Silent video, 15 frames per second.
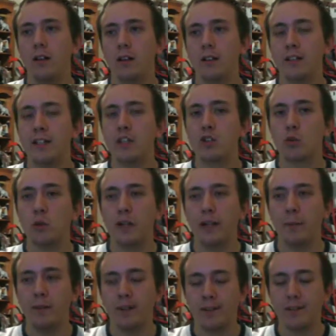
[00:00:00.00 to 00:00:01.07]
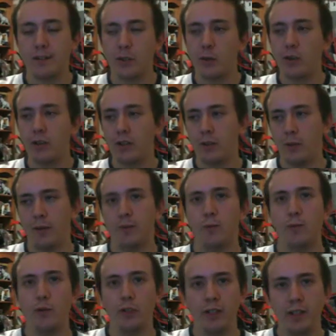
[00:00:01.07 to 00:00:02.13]
Detroit and Minnesota. Do I
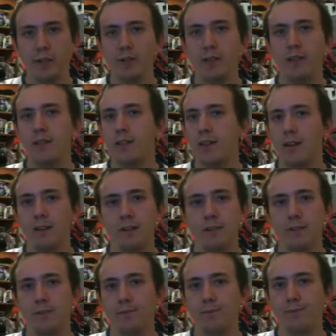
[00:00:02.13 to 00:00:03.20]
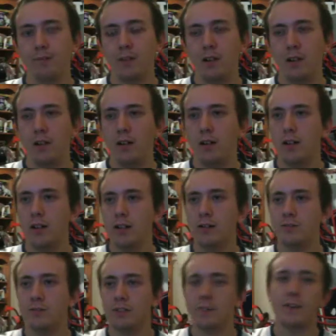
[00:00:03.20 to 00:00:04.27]
really even need to say this?
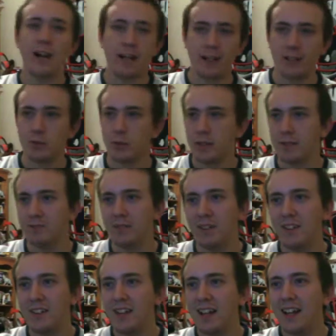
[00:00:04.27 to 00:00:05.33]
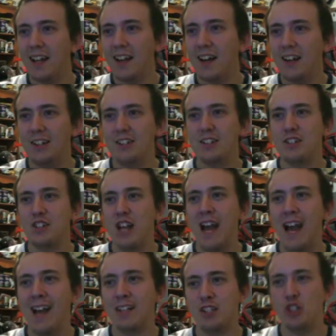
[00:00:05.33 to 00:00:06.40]
The Vikings win.
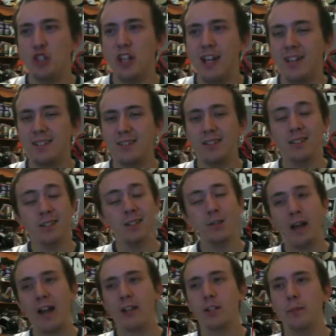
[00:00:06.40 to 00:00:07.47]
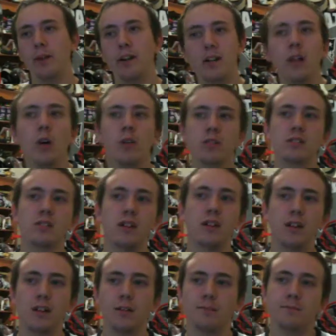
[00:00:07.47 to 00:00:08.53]
Jags, Jets. This could actually be close.
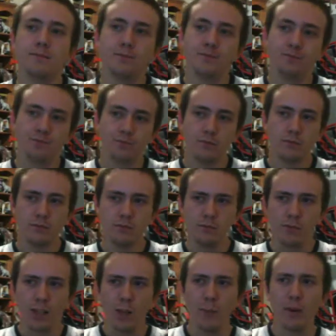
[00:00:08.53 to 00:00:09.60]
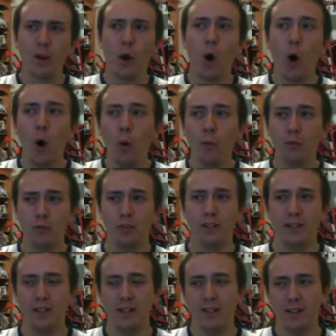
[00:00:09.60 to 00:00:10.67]
But
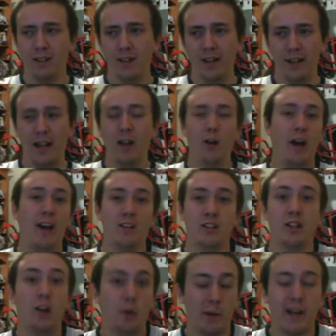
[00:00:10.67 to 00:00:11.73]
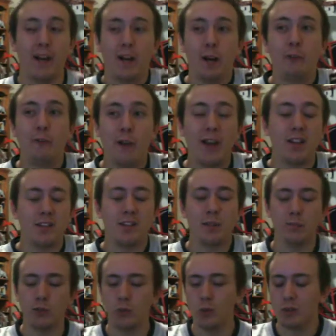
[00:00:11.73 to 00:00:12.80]
hopefully, and I don't care. I'd rather see
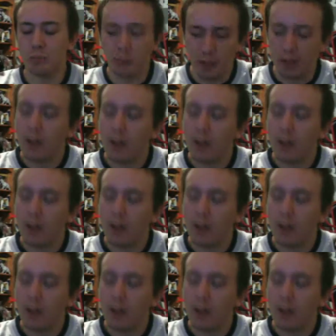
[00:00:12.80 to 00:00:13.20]
them lose. But